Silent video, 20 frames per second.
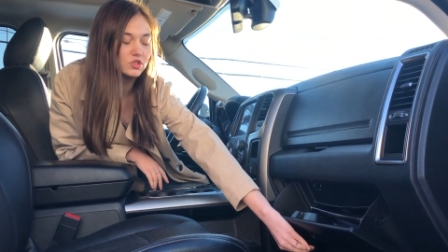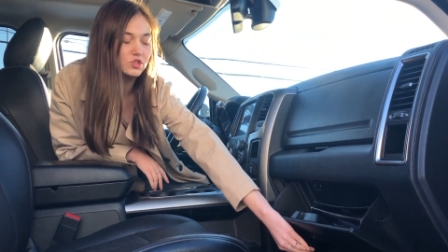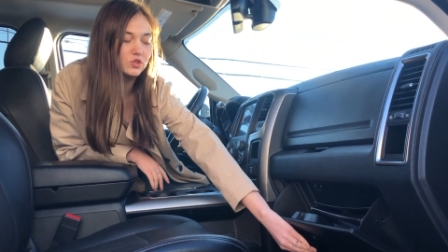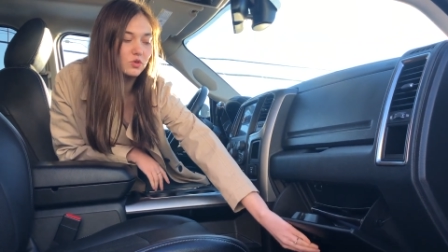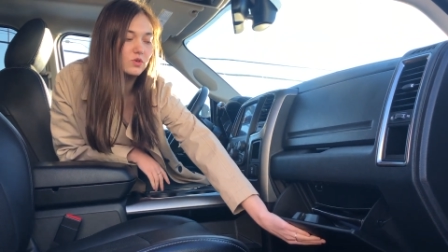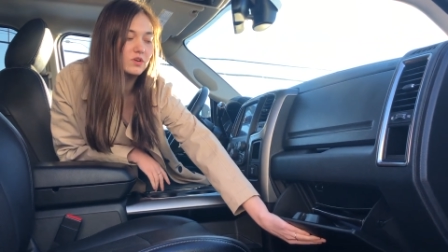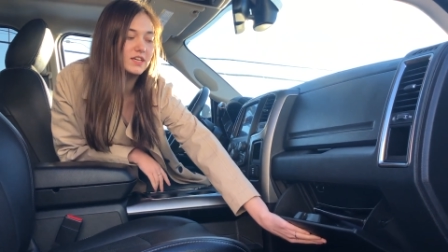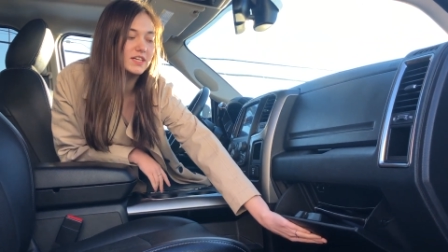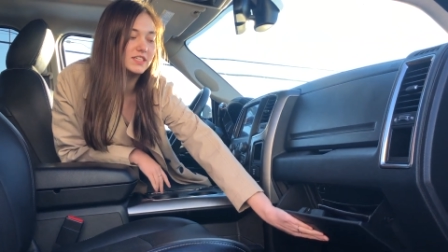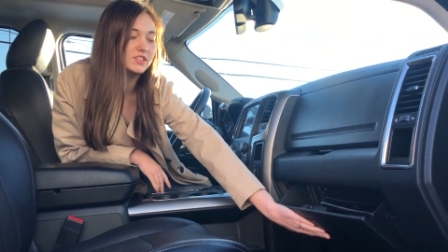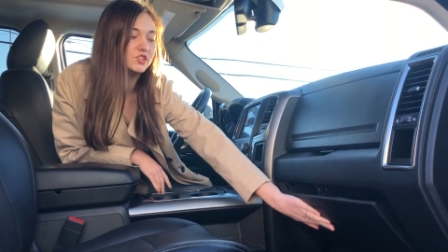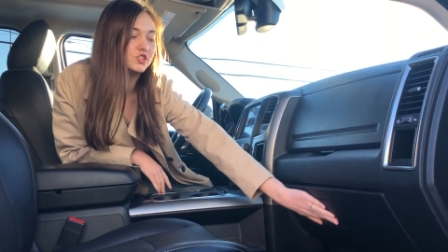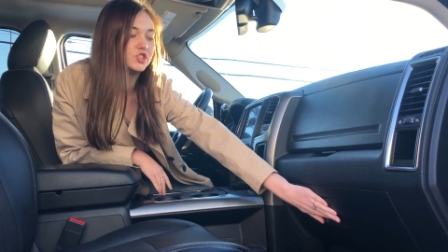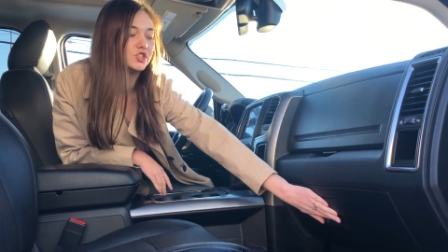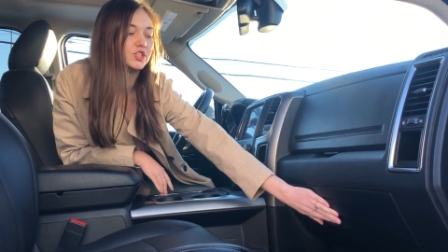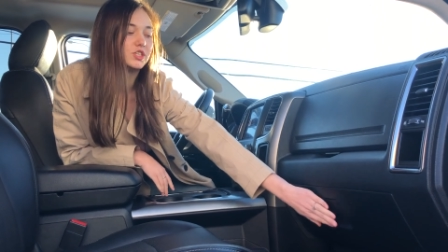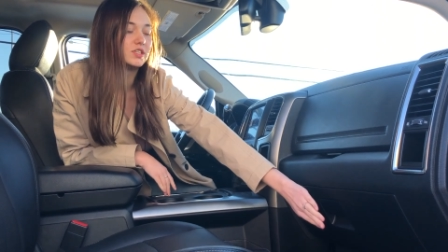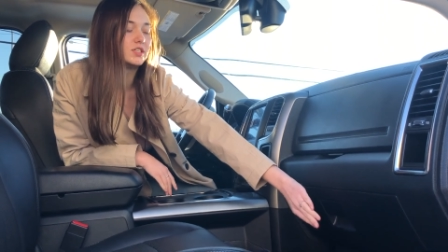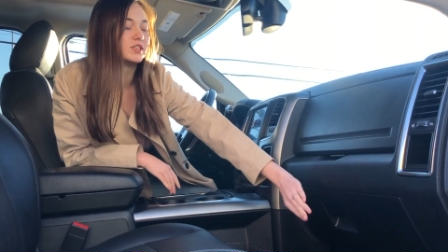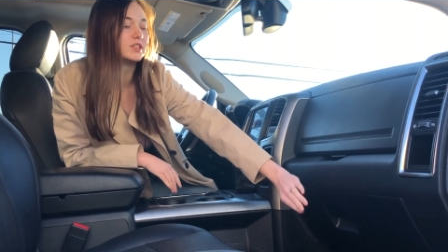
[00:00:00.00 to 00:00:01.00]
storage.
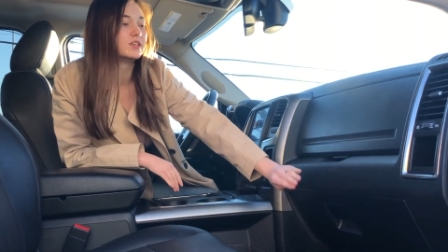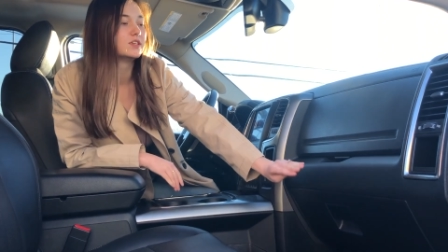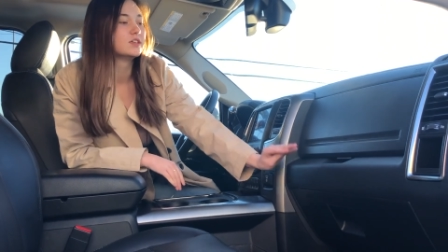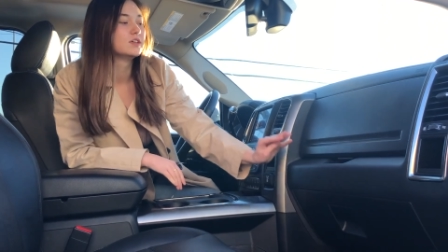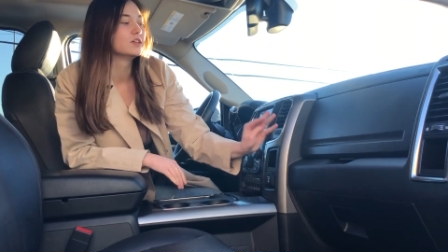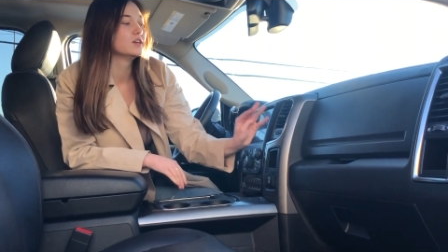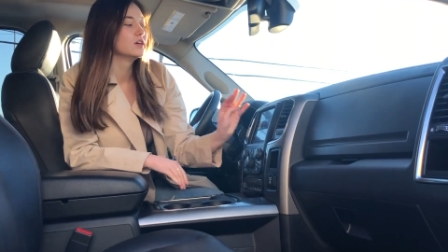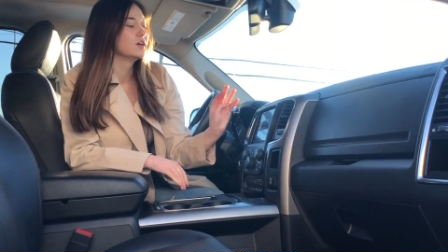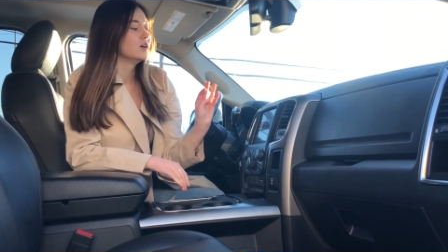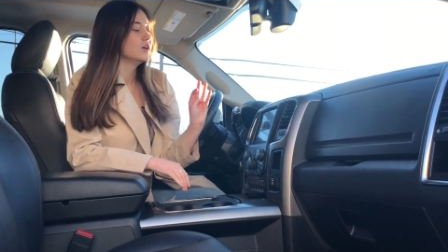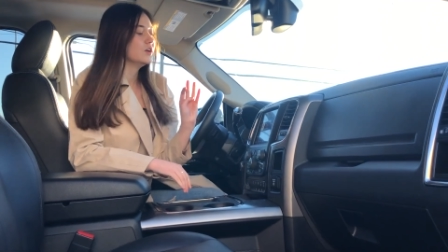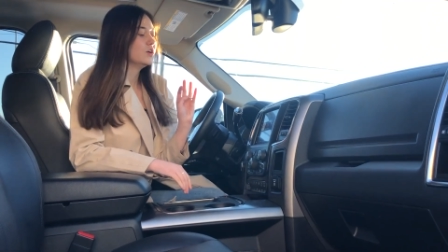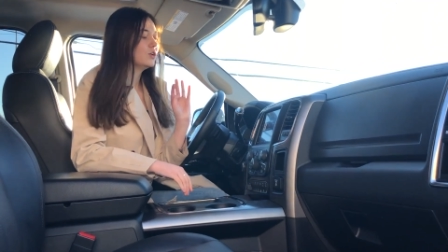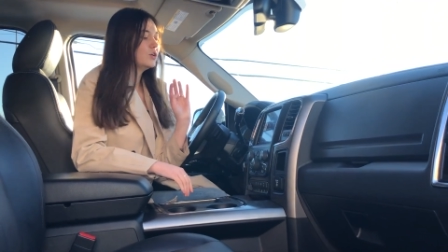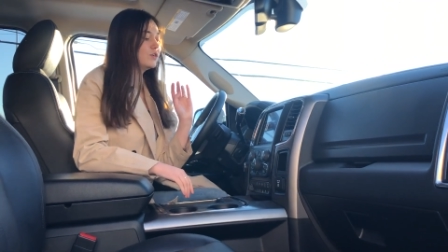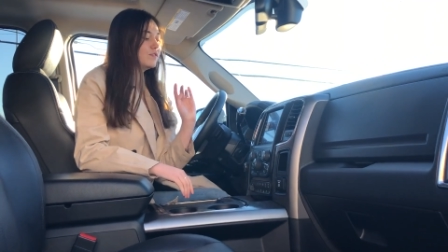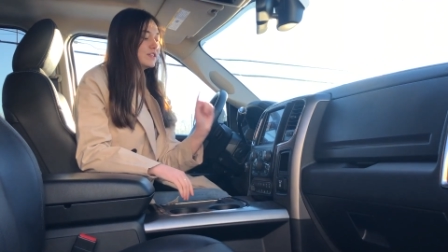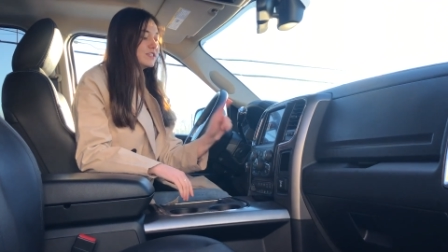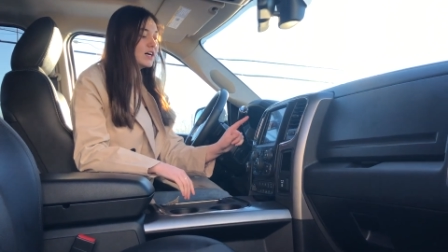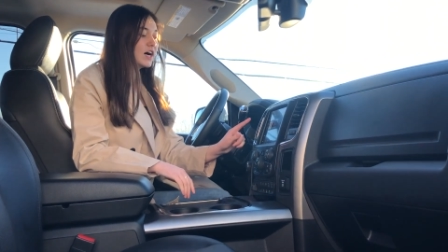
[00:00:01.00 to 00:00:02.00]

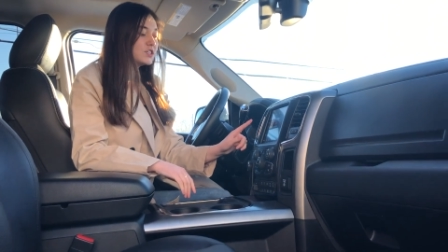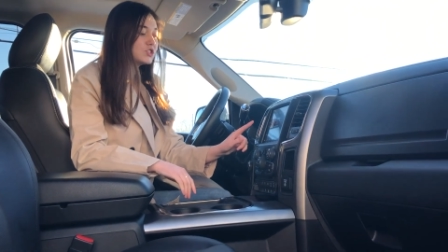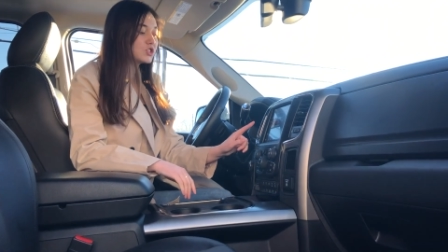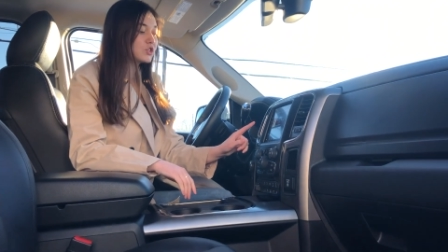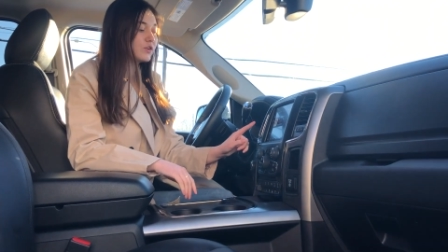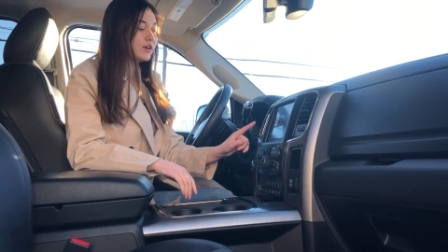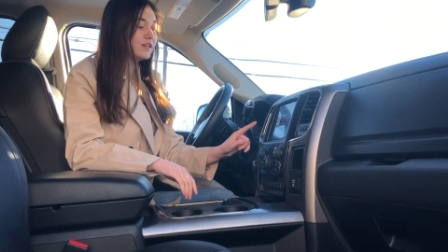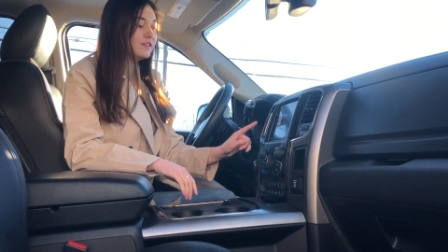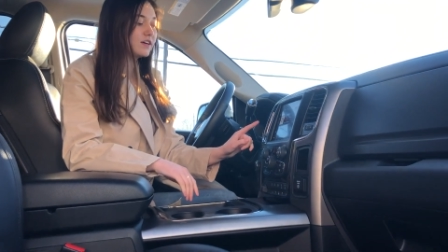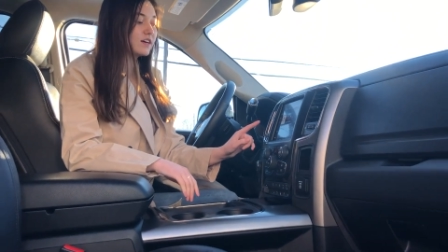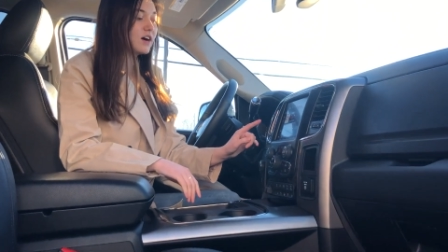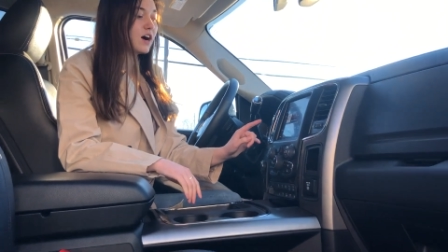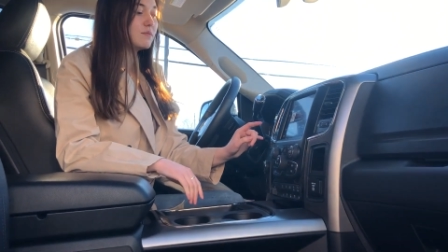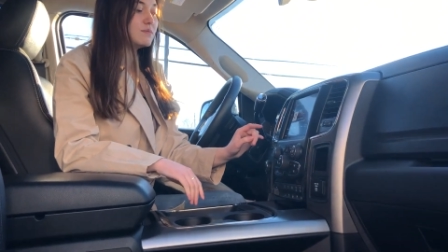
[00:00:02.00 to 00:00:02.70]
You have a touchscreen that comes